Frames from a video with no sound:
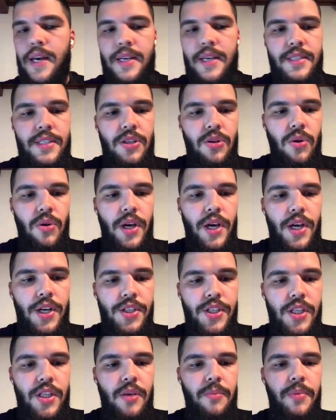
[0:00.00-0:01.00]
ZIO
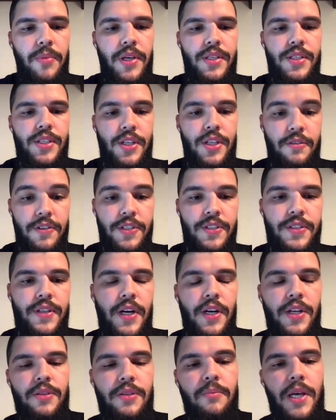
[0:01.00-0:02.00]
HTTP server
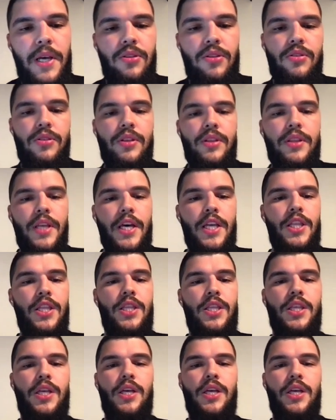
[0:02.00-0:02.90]
start method that